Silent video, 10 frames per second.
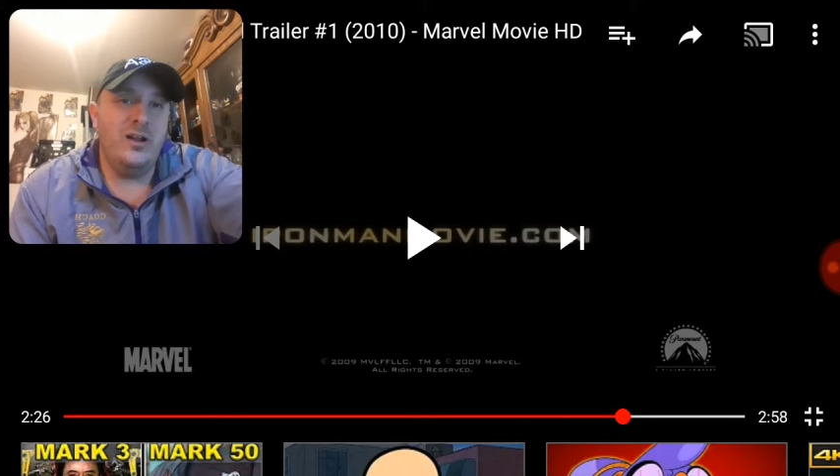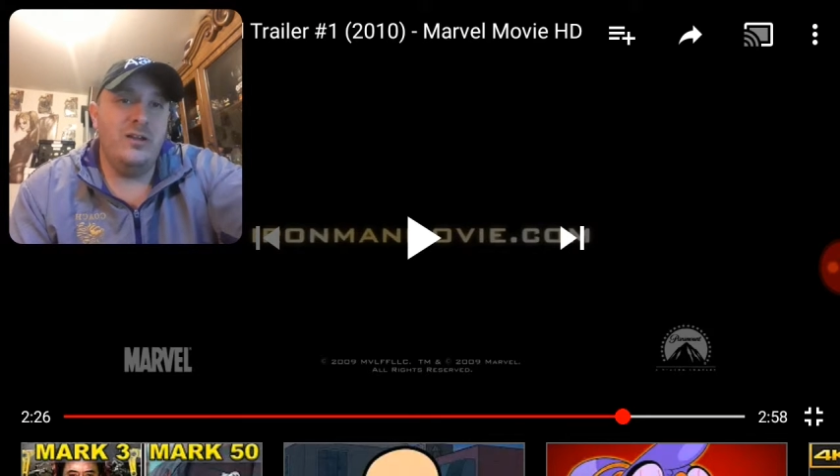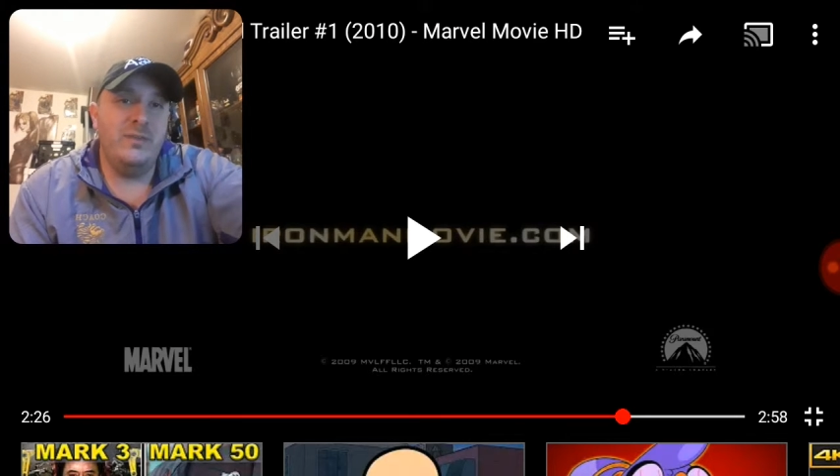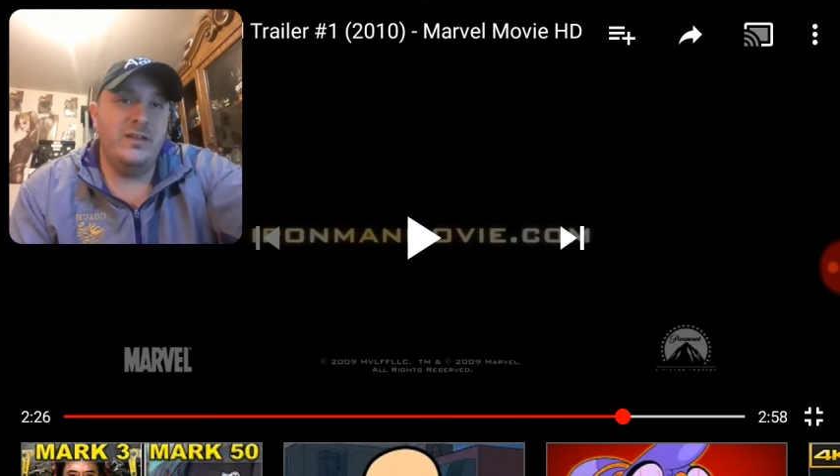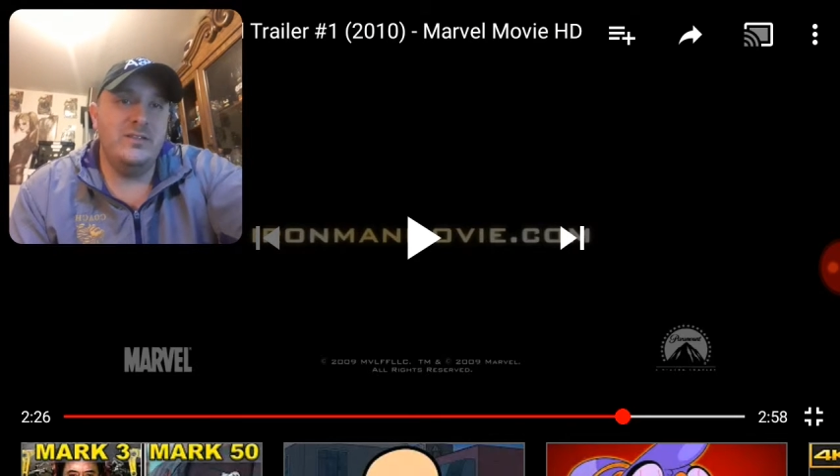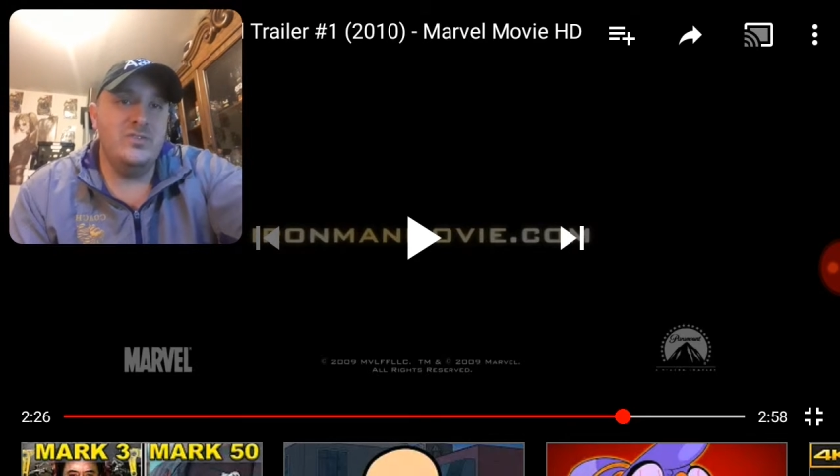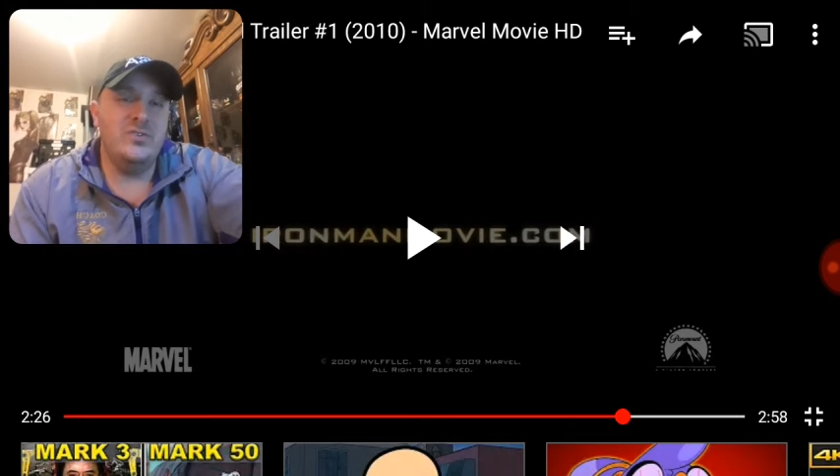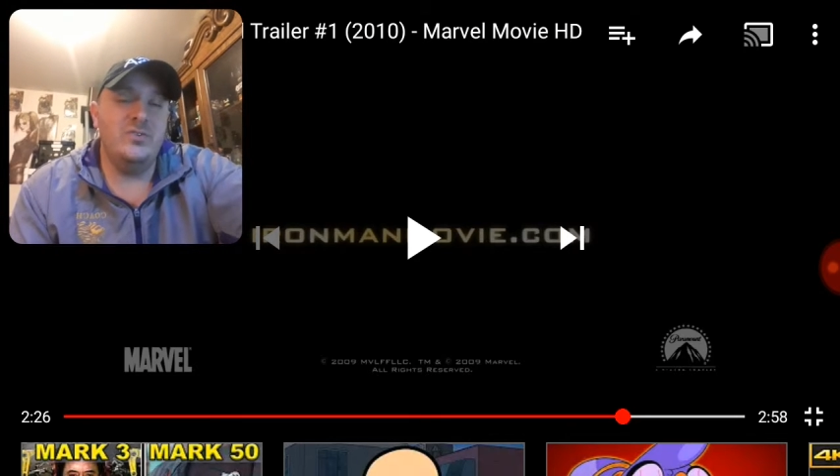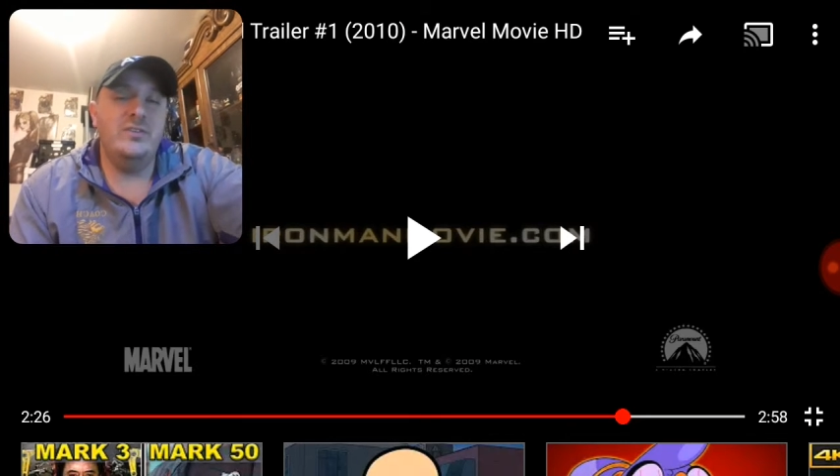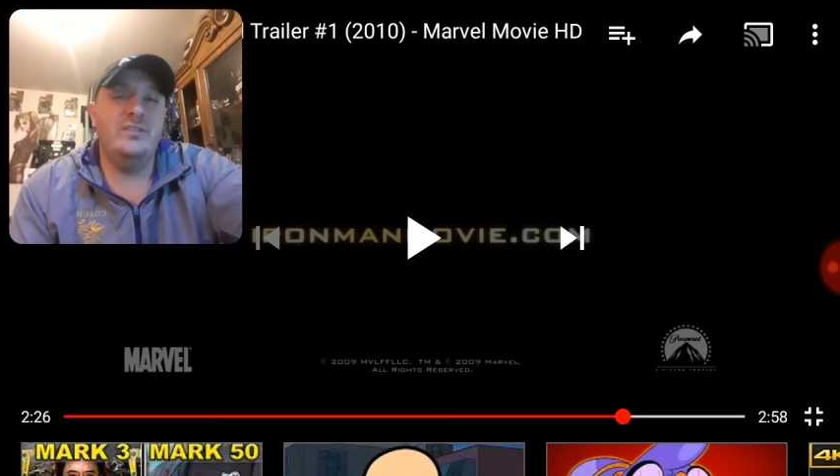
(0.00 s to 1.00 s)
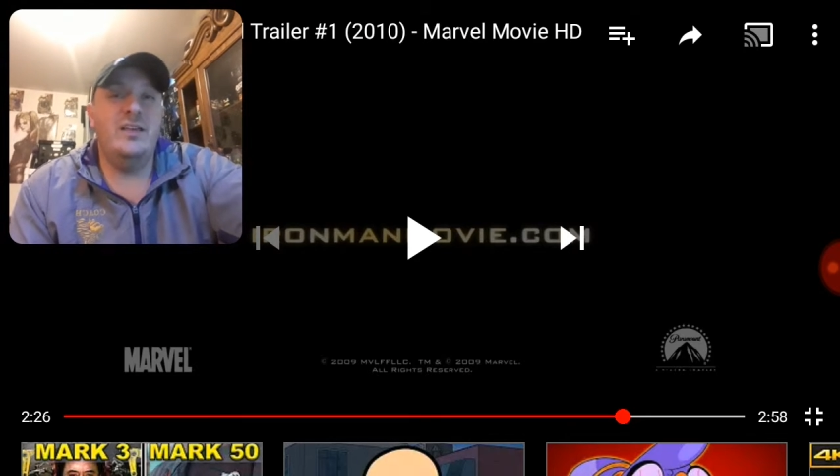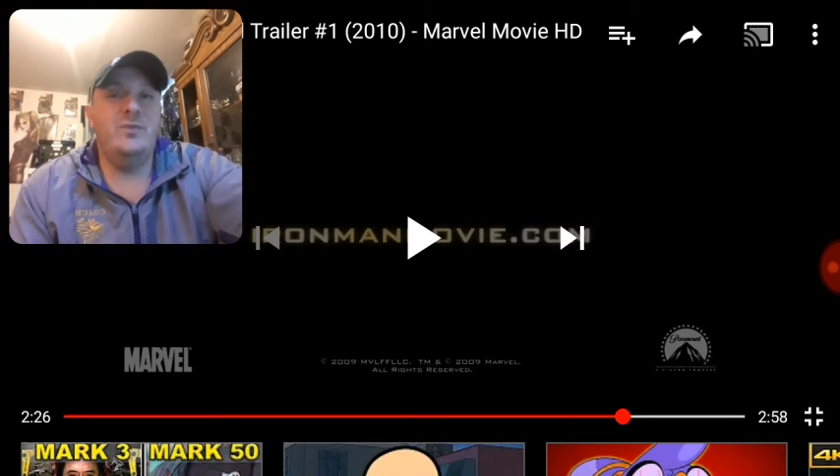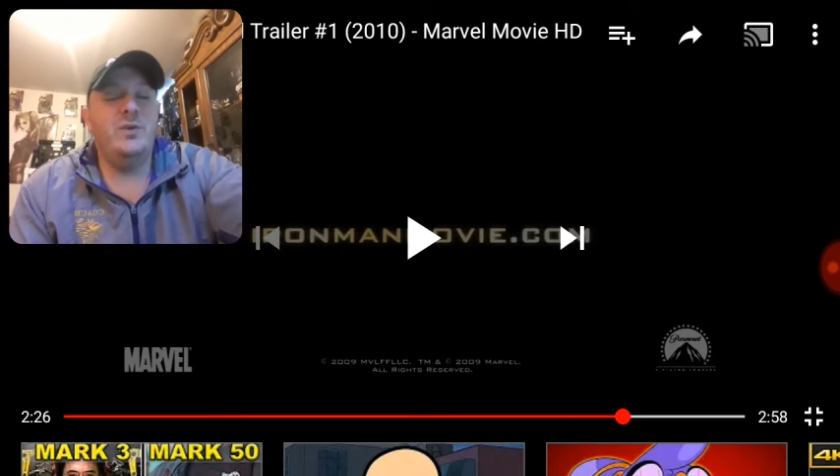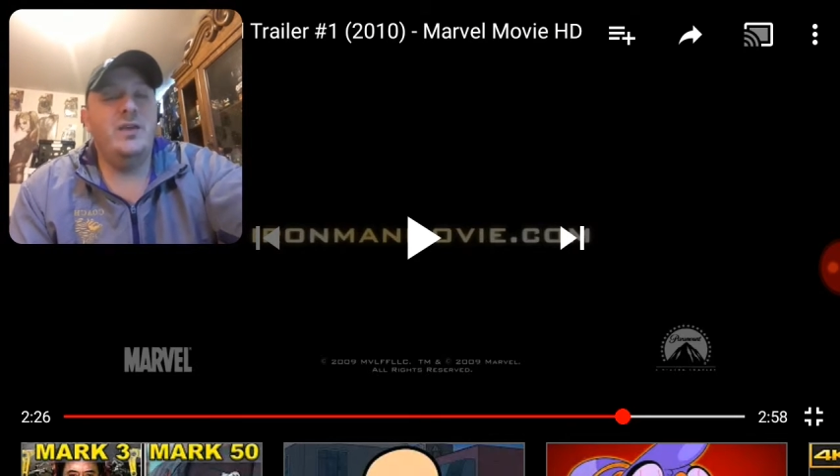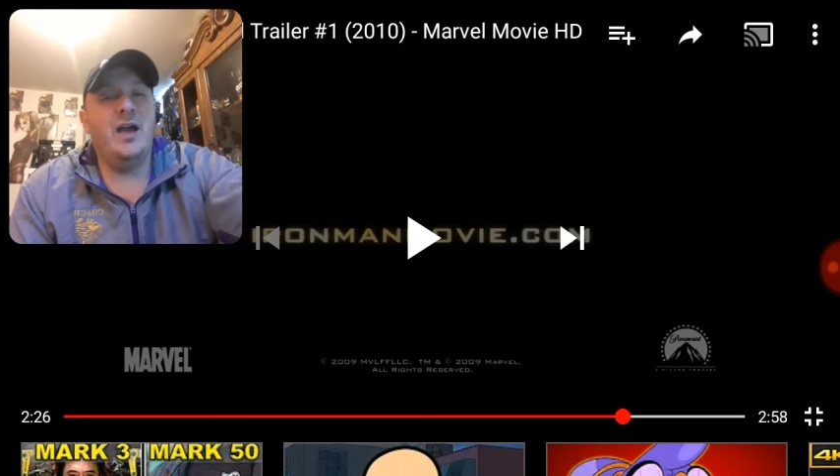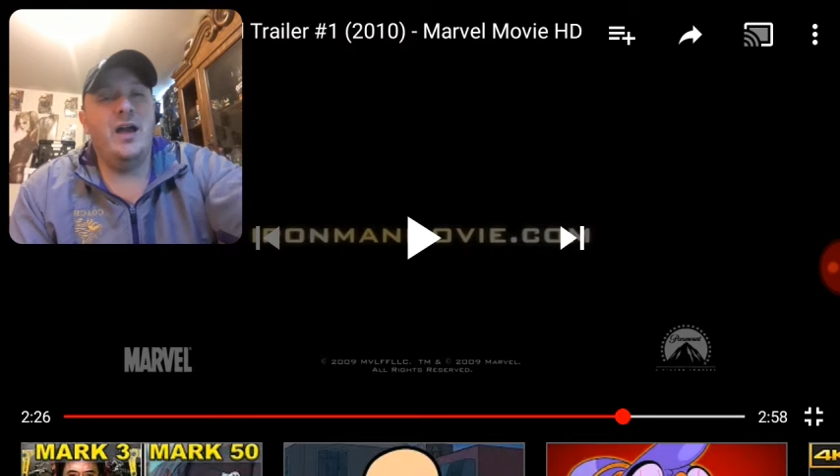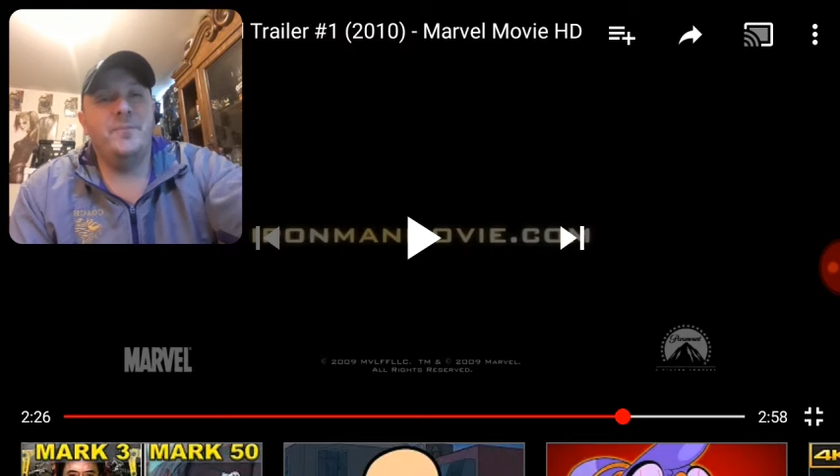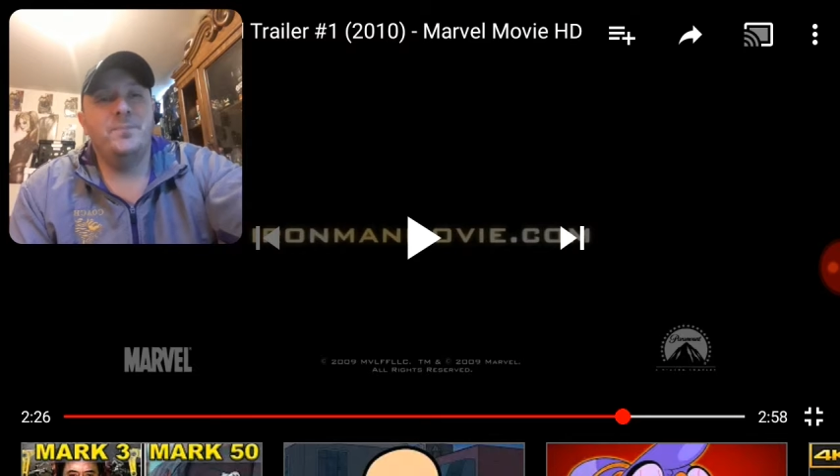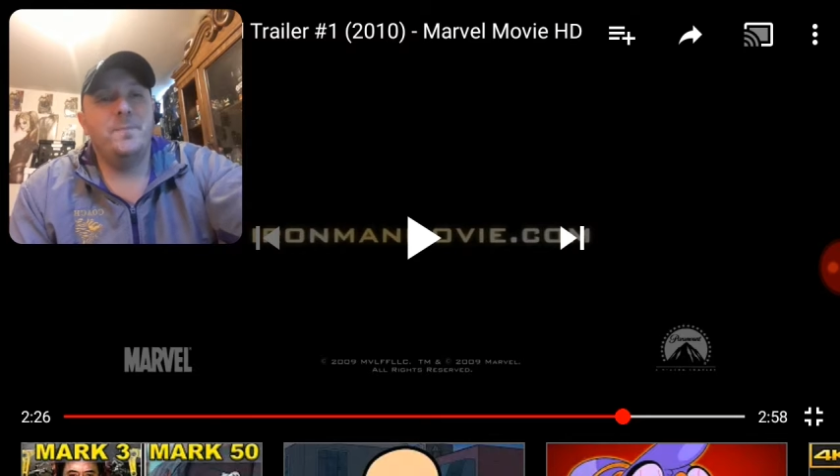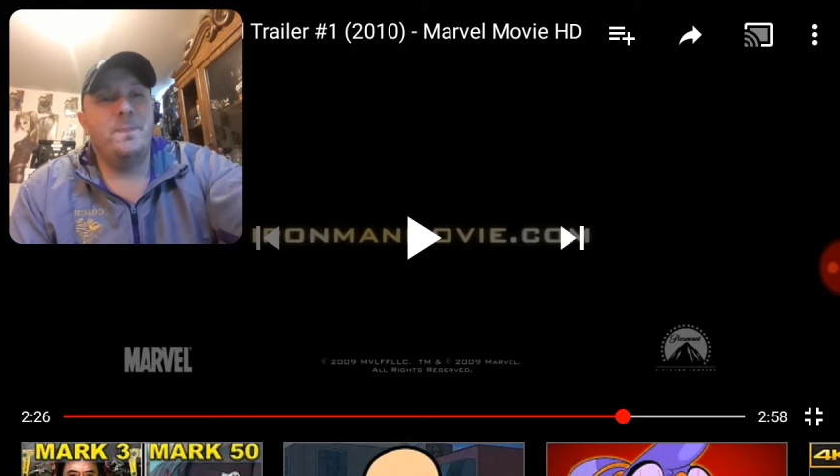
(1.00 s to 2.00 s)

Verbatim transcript: iron man suit and then we got